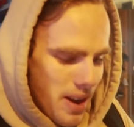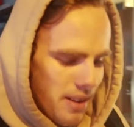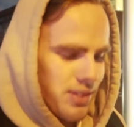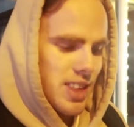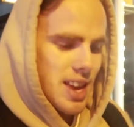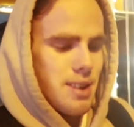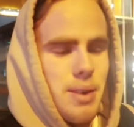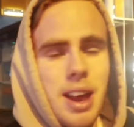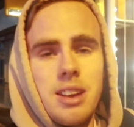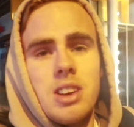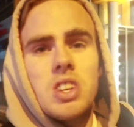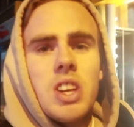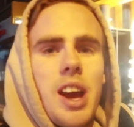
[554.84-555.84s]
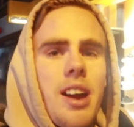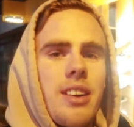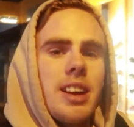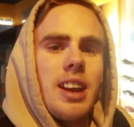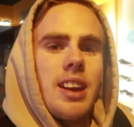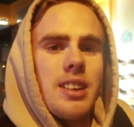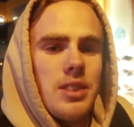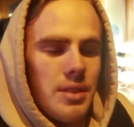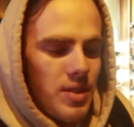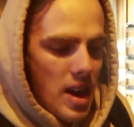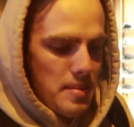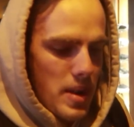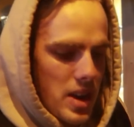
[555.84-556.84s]
one-off thing, but usually I don't get injured
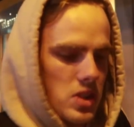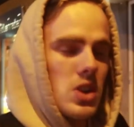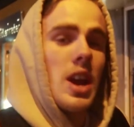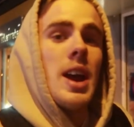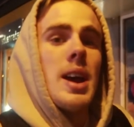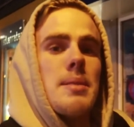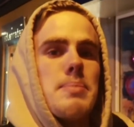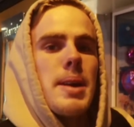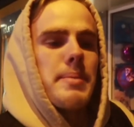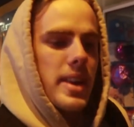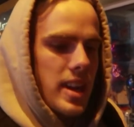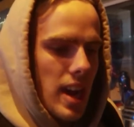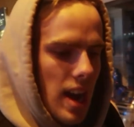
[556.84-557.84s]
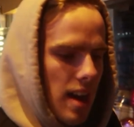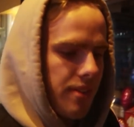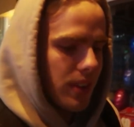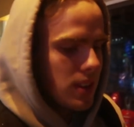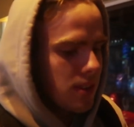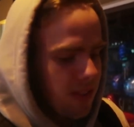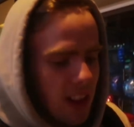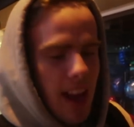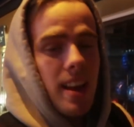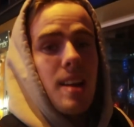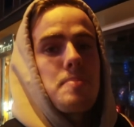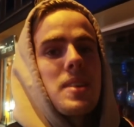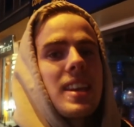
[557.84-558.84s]
very much, but my calf has
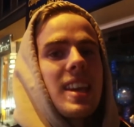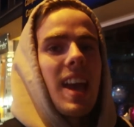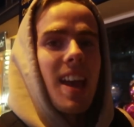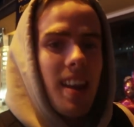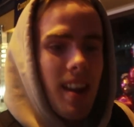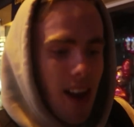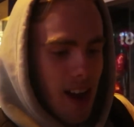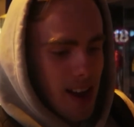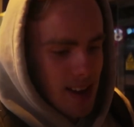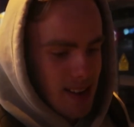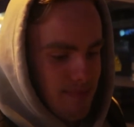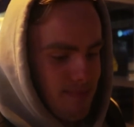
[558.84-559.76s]
flared up again. I